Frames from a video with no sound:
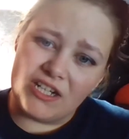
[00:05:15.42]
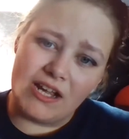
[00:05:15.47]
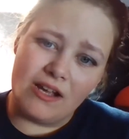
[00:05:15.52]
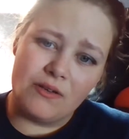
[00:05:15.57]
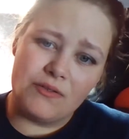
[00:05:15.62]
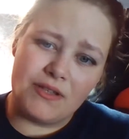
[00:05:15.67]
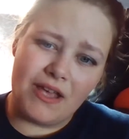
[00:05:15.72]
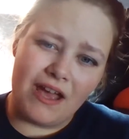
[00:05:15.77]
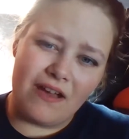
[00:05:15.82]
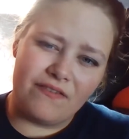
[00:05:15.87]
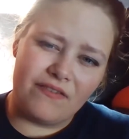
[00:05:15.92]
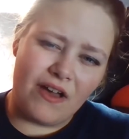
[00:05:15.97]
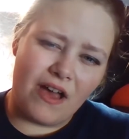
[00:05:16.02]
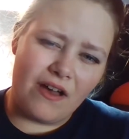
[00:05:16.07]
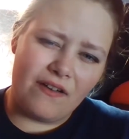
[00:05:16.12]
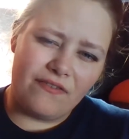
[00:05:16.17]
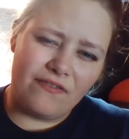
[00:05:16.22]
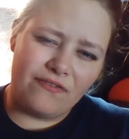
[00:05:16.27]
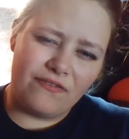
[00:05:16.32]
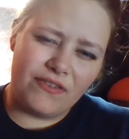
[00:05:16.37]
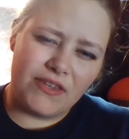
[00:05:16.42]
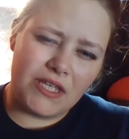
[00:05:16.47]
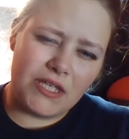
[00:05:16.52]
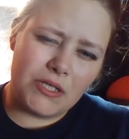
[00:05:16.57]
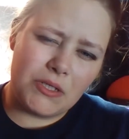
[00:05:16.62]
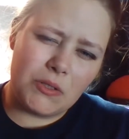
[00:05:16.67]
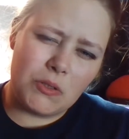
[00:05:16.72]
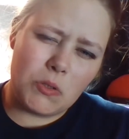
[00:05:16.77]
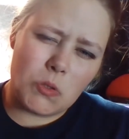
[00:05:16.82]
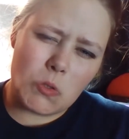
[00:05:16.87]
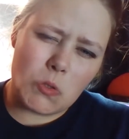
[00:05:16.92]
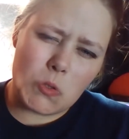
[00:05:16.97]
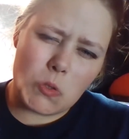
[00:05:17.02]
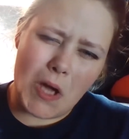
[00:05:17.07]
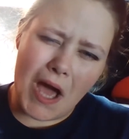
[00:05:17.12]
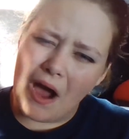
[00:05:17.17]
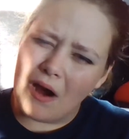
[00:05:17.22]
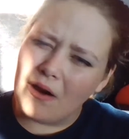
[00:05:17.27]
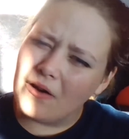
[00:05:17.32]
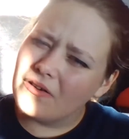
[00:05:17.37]
I also have a few
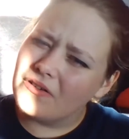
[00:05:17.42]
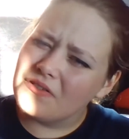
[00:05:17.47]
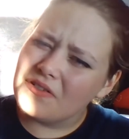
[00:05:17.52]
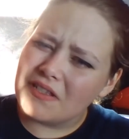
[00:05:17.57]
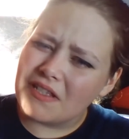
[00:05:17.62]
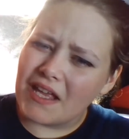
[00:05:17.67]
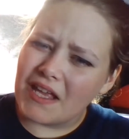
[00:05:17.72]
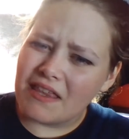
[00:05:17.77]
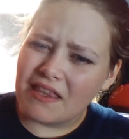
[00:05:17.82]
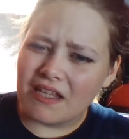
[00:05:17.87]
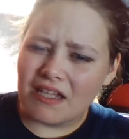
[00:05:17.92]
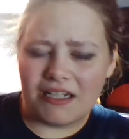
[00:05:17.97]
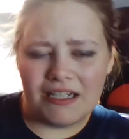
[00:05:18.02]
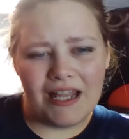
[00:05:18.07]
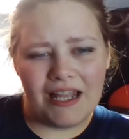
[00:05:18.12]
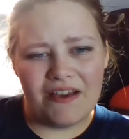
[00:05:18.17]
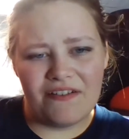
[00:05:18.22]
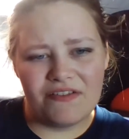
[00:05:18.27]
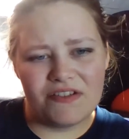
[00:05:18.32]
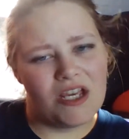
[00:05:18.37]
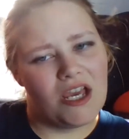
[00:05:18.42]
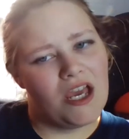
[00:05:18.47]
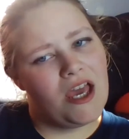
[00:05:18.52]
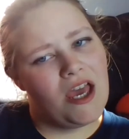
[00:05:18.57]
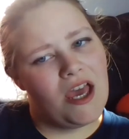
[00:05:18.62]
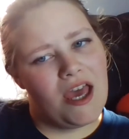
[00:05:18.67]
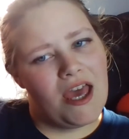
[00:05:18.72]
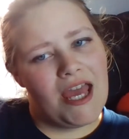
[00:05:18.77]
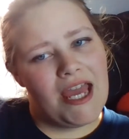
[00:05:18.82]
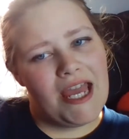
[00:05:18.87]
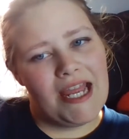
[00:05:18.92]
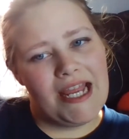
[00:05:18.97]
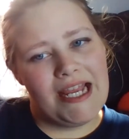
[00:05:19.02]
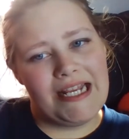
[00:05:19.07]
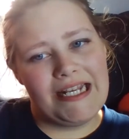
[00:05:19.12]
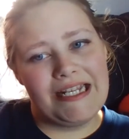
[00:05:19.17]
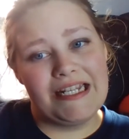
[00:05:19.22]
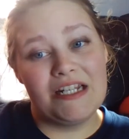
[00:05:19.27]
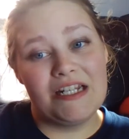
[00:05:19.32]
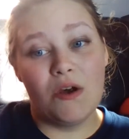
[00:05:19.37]
hours, I think, left
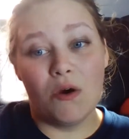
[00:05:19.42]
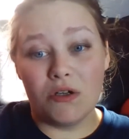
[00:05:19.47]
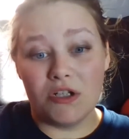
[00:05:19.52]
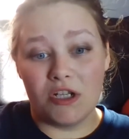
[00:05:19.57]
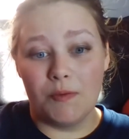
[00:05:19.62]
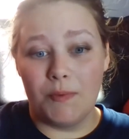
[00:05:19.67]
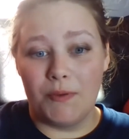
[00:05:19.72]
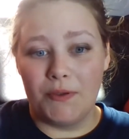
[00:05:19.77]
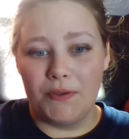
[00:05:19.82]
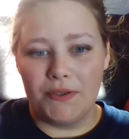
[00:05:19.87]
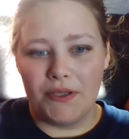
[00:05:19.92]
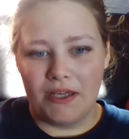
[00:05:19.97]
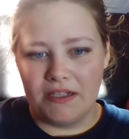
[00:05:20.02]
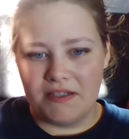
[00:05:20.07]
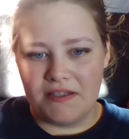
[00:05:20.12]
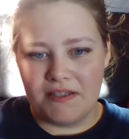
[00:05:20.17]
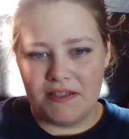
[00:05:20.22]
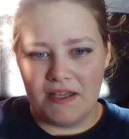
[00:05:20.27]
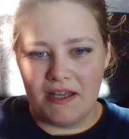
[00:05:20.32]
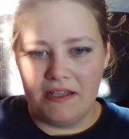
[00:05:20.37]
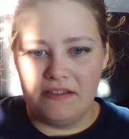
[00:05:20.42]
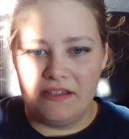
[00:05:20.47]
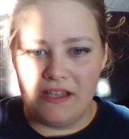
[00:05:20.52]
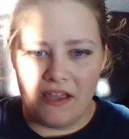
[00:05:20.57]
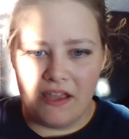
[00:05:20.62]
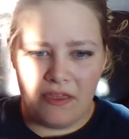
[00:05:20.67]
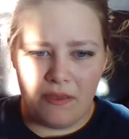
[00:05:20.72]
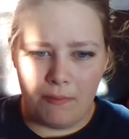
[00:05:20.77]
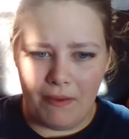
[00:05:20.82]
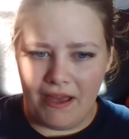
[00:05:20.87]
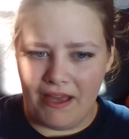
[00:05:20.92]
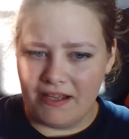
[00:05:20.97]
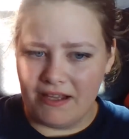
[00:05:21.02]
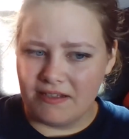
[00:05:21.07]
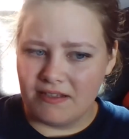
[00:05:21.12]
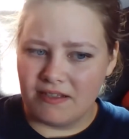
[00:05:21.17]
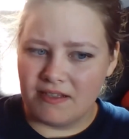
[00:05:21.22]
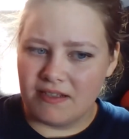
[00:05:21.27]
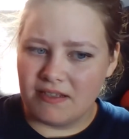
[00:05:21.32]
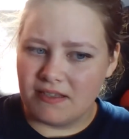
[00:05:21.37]
in an audiobook. It's Death
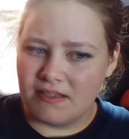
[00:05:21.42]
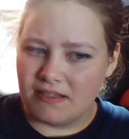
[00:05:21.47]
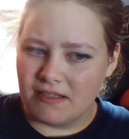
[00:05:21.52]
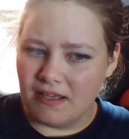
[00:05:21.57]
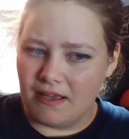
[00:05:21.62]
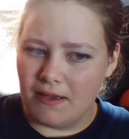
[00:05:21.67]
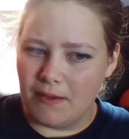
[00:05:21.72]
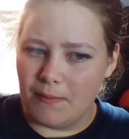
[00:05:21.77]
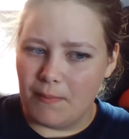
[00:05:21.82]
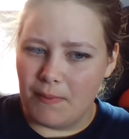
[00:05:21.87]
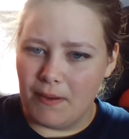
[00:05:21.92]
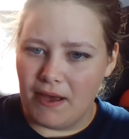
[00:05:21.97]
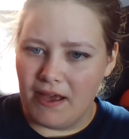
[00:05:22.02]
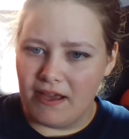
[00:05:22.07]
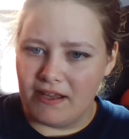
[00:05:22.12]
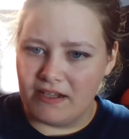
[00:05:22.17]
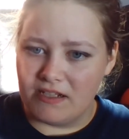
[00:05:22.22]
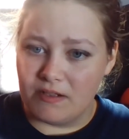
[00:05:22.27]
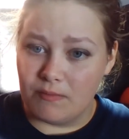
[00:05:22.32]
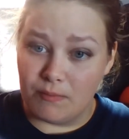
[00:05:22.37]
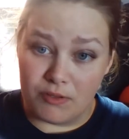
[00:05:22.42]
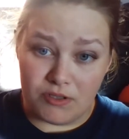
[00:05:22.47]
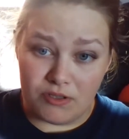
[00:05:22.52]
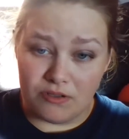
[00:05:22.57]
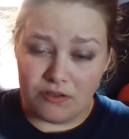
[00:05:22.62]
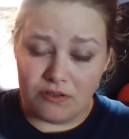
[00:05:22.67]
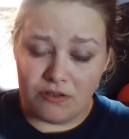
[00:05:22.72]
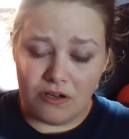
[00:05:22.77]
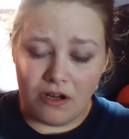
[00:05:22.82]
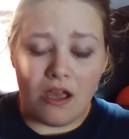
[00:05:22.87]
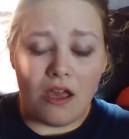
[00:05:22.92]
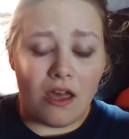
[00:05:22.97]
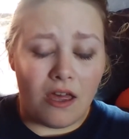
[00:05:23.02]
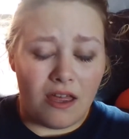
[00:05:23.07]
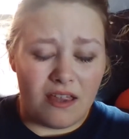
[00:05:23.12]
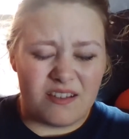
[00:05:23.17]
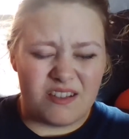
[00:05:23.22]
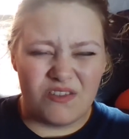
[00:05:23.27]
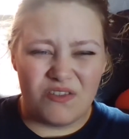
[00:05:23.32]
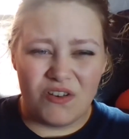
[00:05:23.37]
Masks by Jim Butcher.
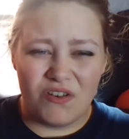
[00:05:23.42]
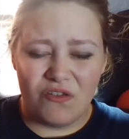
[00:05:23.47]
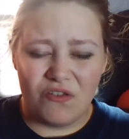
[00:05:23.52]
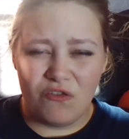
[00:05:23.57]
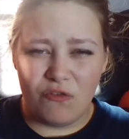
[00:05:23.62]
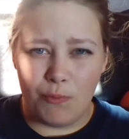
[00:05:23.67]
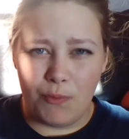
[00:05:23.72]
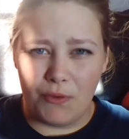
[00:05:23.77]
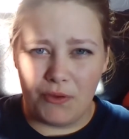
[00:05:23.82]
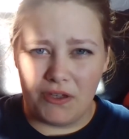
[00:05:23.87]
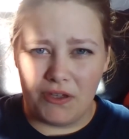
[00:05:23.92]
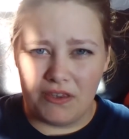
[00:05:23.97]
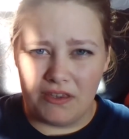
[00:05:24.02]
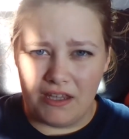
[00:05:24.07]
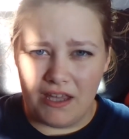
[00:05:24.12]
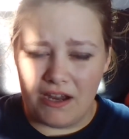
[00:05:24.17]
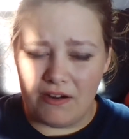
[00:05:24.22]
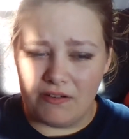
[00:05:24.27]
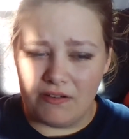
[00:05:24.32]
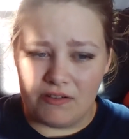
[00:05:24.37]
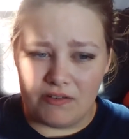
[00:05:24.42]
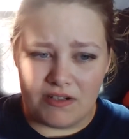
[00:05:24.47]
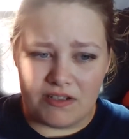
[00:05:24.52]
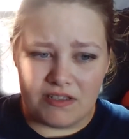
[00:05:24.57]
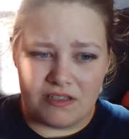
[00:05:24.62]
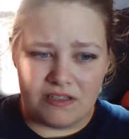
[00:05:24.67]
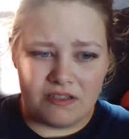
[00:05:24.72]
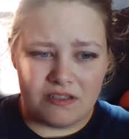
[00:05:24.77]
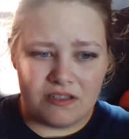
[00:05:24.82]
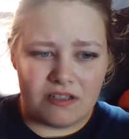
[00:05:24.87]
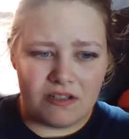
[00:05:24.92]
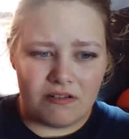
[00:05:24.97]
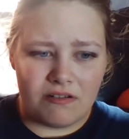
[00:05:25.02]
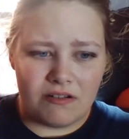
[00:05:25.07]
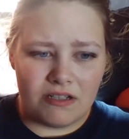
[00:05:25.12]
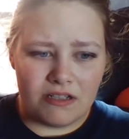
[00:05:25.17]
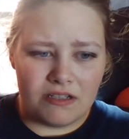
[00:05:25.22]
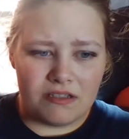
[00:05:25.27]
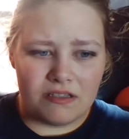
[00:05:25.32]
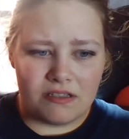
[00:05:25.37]
It's the fifth book in the Harry Dresden
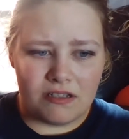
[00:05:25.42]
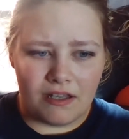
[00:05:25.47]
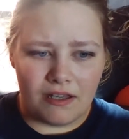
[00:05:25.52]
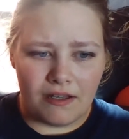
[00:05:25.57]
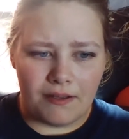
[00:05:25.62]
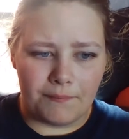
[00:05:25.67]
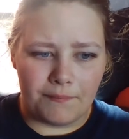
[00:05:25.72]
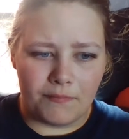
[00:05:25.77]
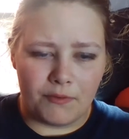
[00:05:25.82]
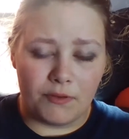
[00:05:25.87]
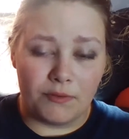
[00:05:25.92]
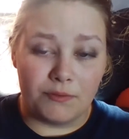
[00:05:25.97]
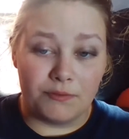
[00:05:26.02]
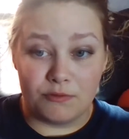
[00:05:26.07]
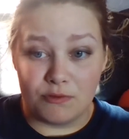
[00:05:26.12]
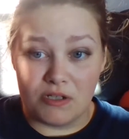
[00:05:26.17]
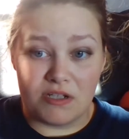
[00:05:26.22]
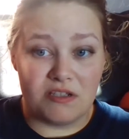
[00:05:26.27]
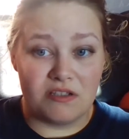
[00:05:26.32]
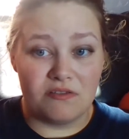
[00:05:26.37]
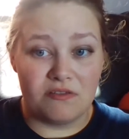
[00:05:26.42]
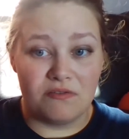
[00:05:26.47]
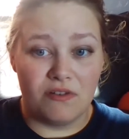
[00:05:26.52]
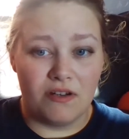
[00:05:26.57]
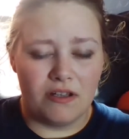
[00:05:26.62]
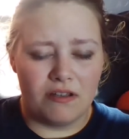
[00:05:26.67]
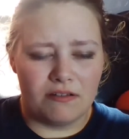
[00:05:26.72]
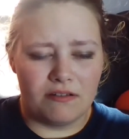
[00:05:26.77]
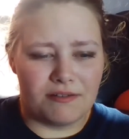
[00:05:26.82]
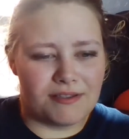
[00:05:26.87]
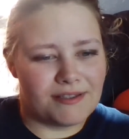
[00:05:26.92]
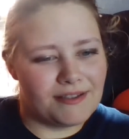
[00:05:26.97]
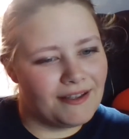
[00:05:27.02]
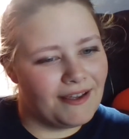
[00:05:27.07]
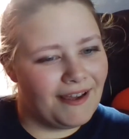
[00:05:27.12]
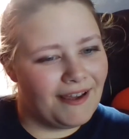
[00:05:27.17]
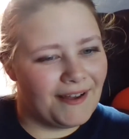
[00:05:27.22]
series, or Dresden Files.